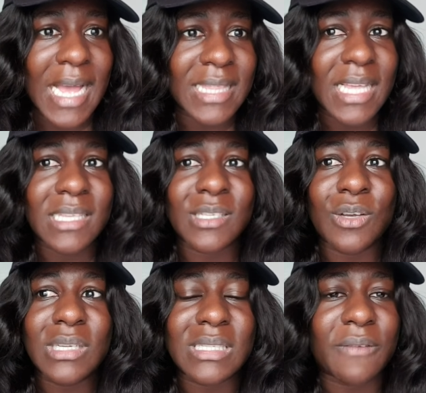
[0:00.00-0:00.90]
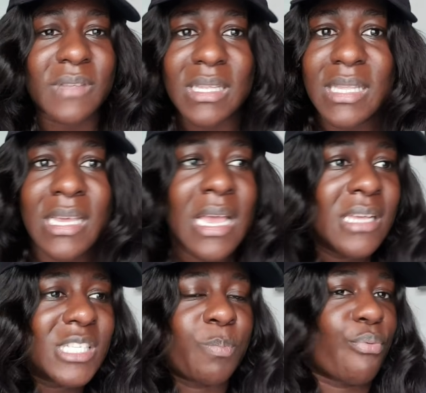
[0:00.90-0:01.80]
and then it's going to definitely
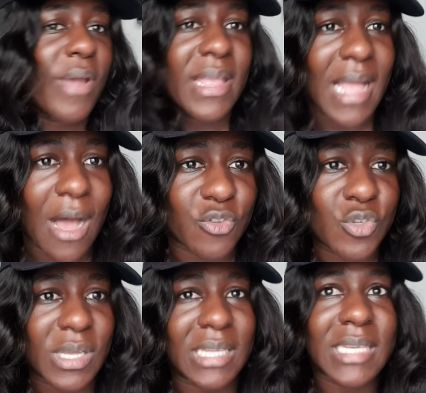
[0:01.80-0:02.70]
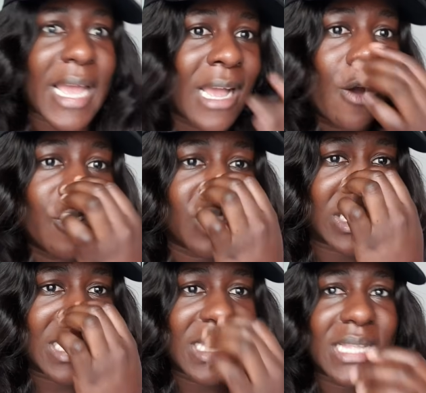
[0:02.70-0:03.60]
spread out to the entire
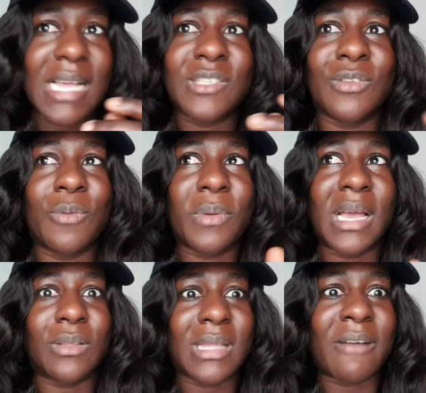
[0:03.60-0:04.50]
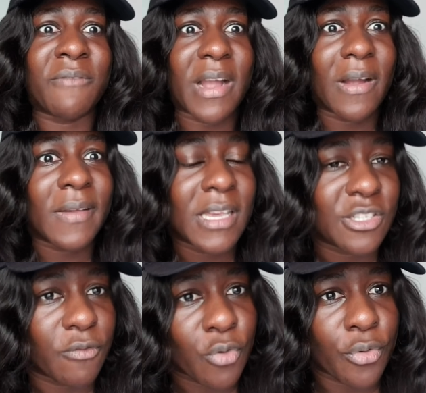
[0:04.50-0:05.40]
100, and then that's going to be another viral
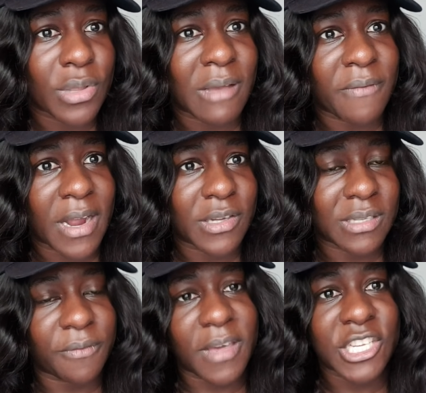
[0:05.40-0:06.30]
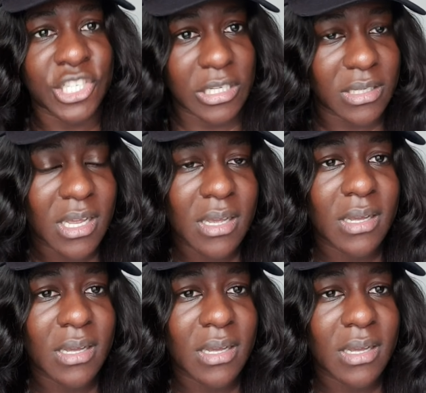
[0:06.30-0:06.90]
case of coronavirus infection,